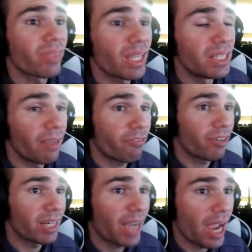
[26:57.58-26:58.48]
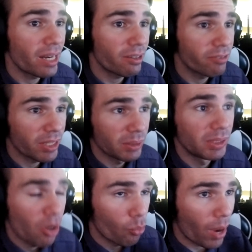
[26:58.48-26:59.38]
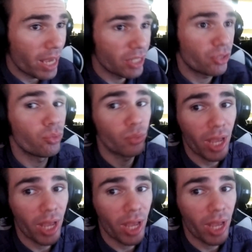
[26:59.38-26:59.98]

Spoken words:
different kind of ways to